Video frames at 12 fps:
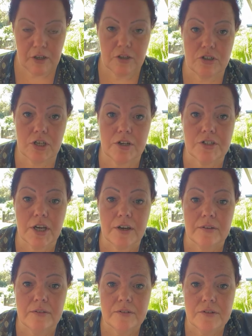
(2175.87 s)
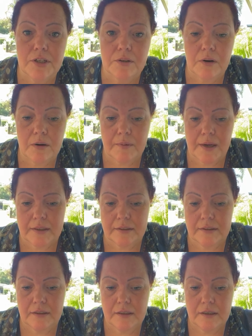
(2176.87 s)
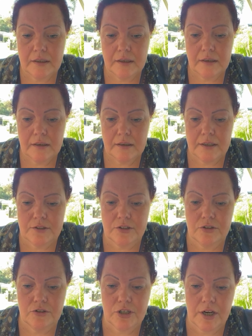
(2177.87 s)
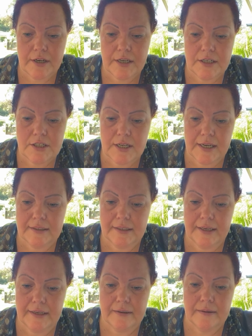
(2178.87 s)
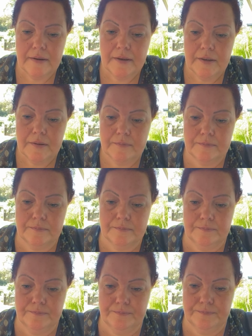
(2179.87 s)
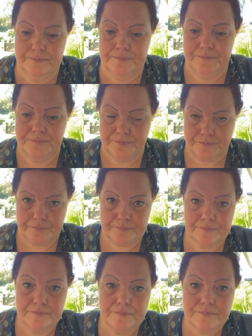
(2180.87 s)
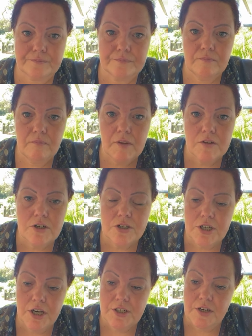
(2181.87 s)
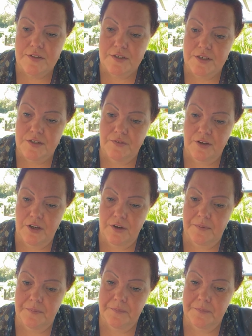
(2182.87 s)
Jojo, do you want one? That's you, Jody and Jay Lee. So Jojo, this is for you.